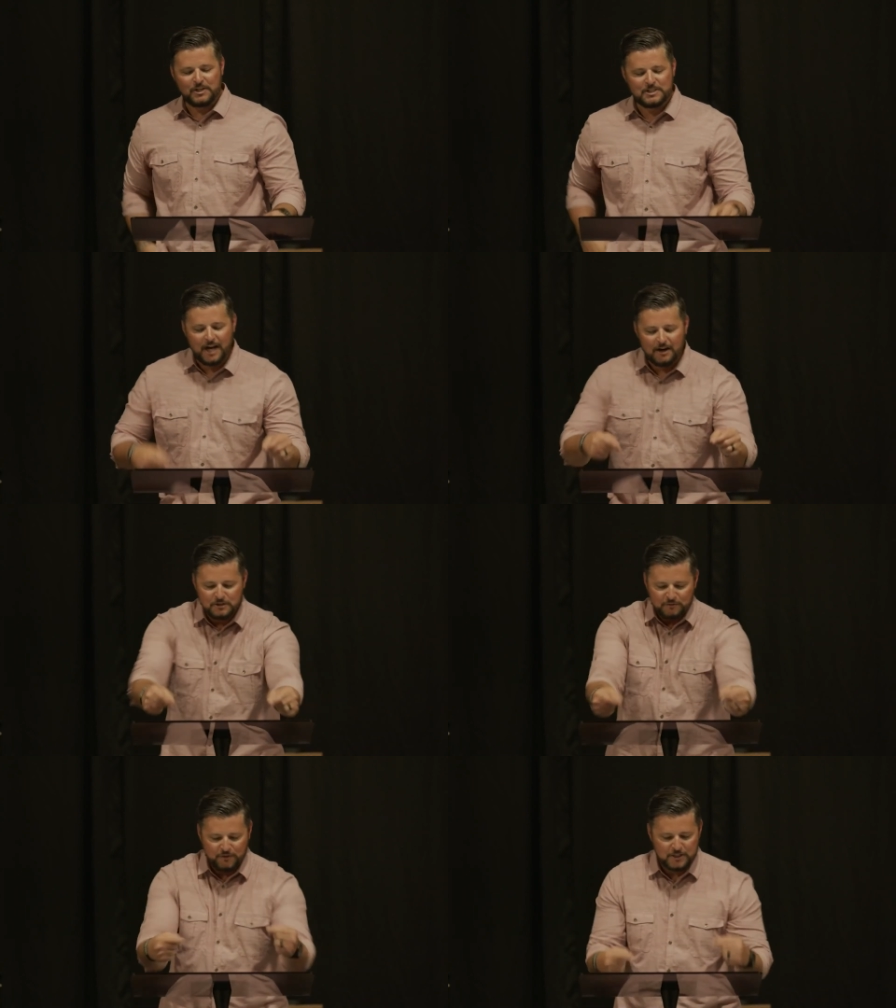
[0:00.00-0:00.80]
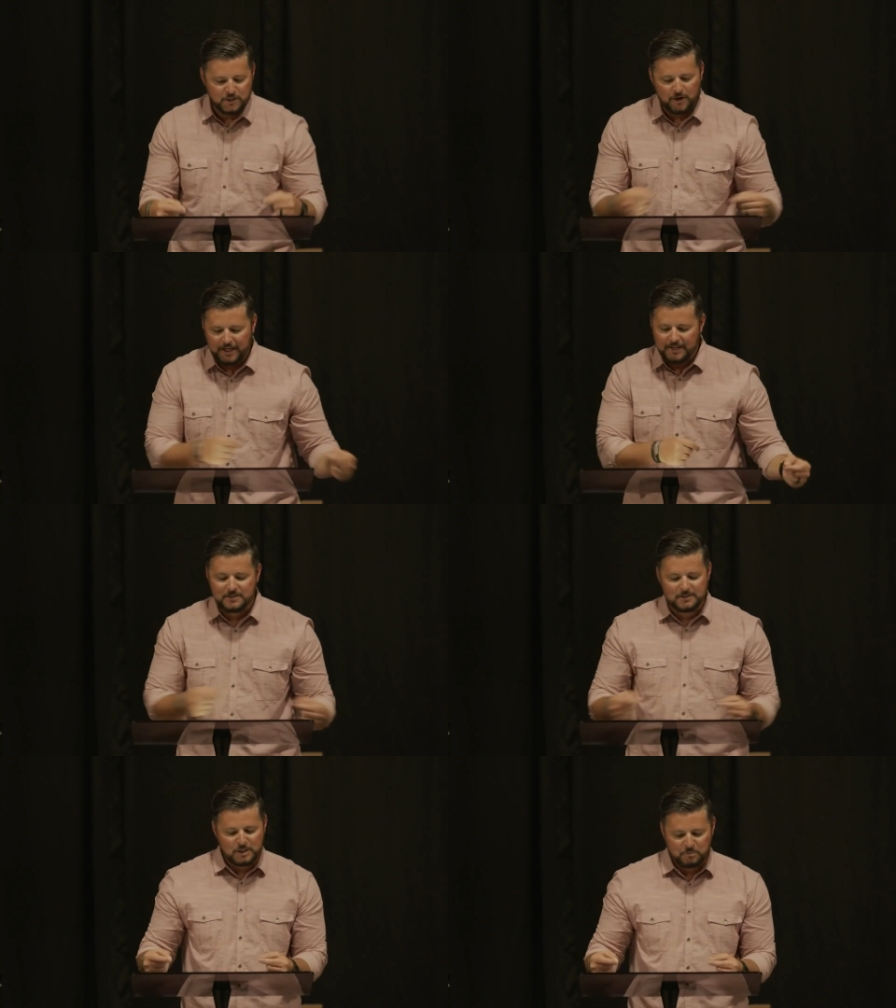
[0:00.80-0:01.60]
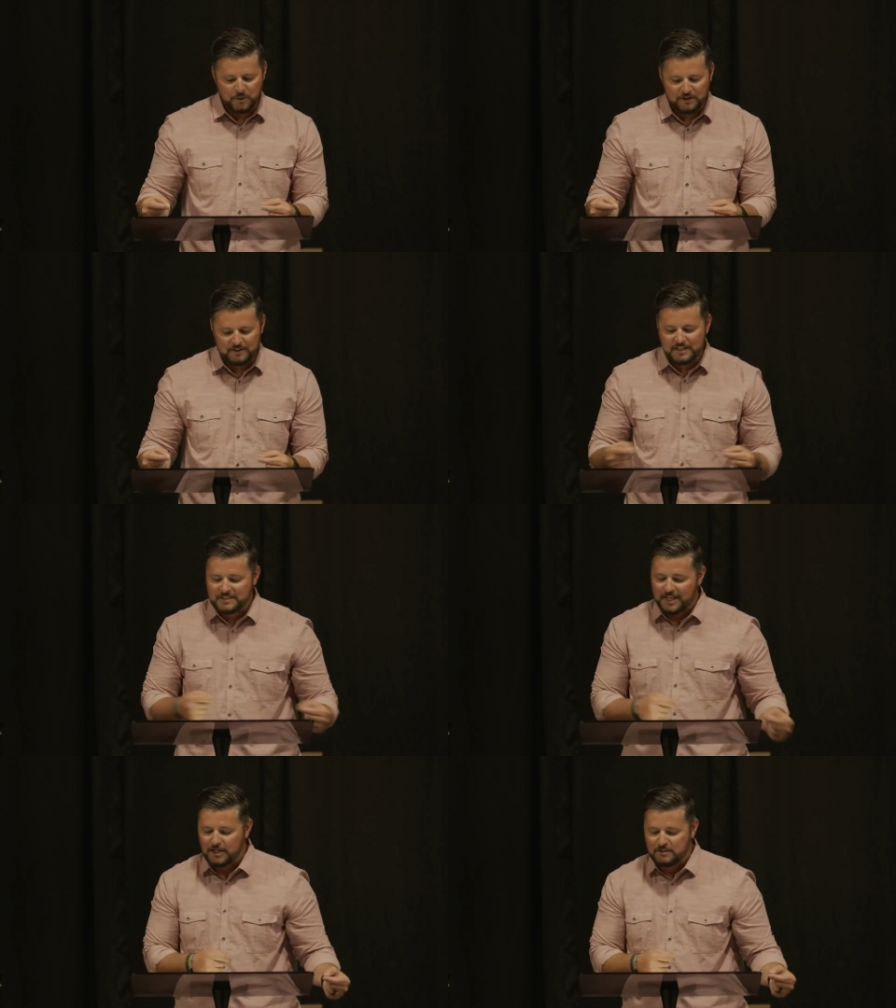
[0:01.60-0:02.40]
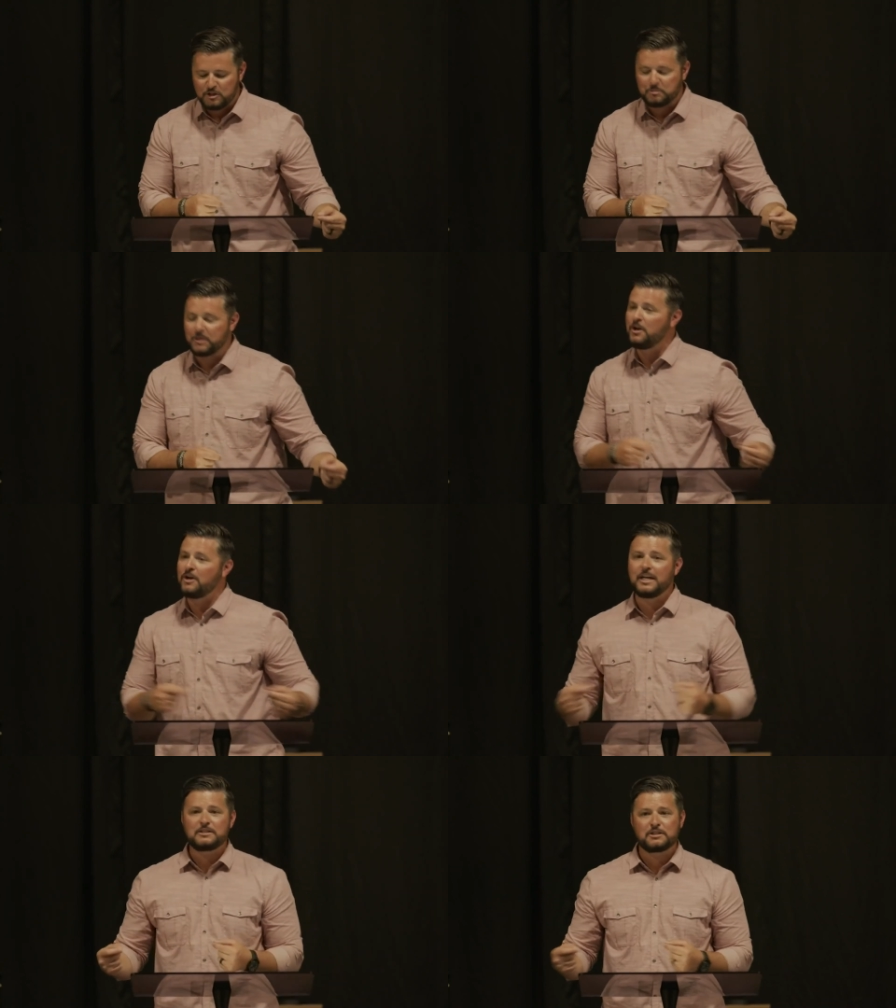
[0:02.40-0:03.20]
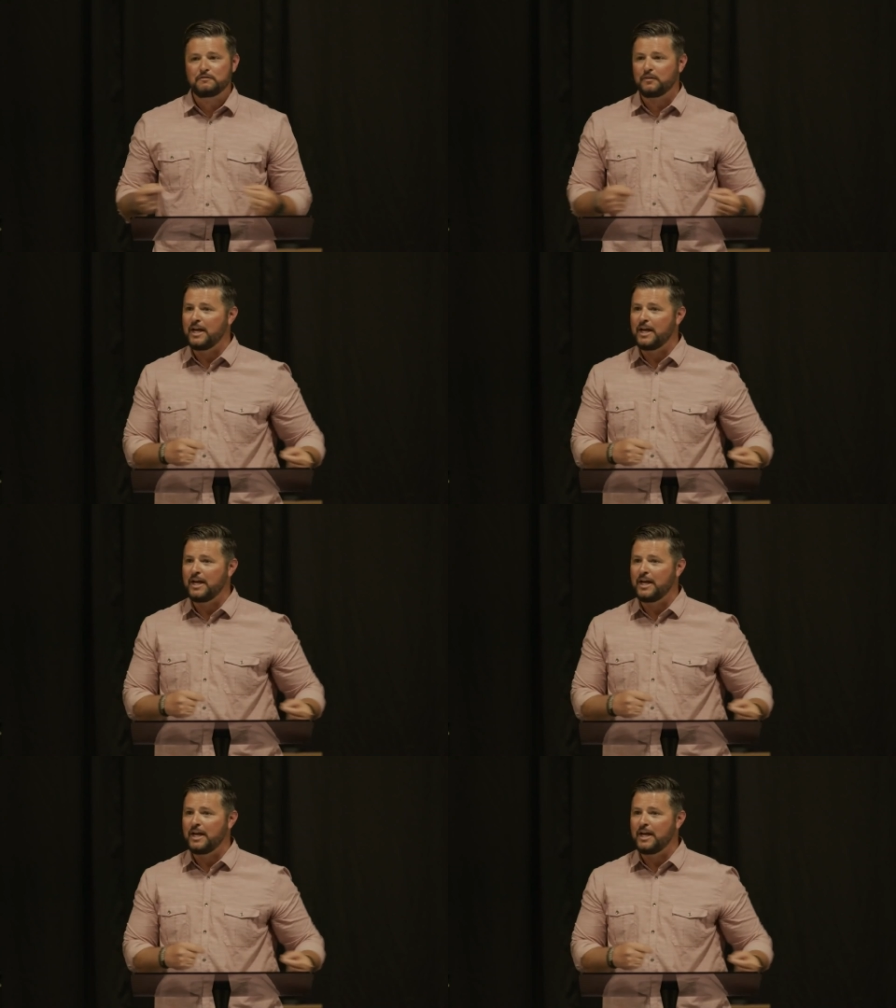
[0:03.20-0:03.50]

For the desires of the flesh are against the spirit, and the desires of the spirit are against the